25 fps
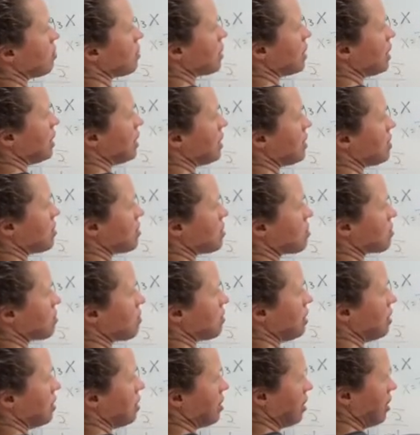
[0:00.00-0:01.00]
plus
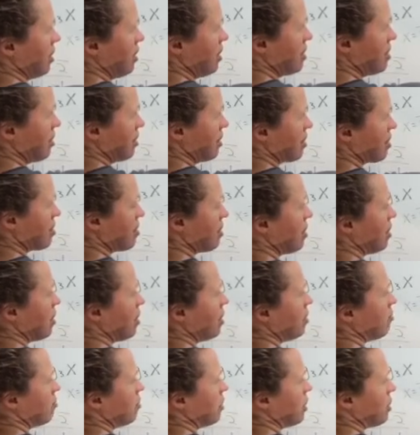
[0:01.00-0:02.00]
3, not 6,
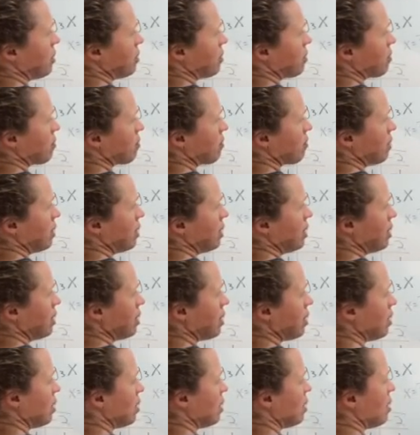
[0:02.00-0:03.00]
but 3,
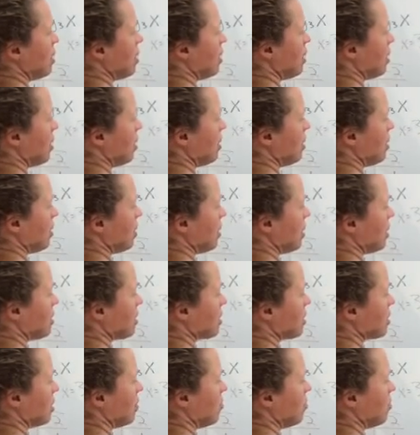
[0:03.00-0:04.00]
then
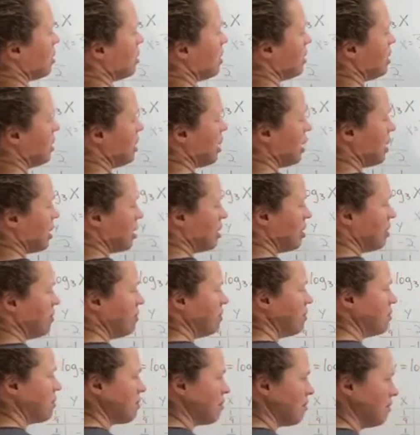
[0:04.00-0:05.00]
that's going to be a negative
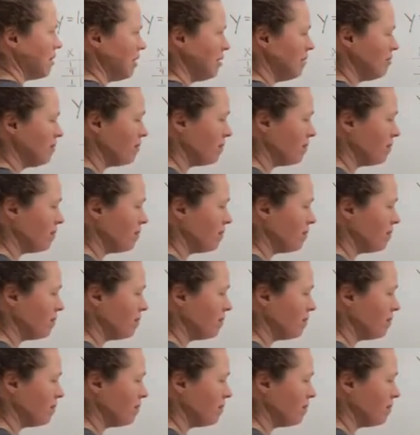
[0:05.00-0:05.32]
3.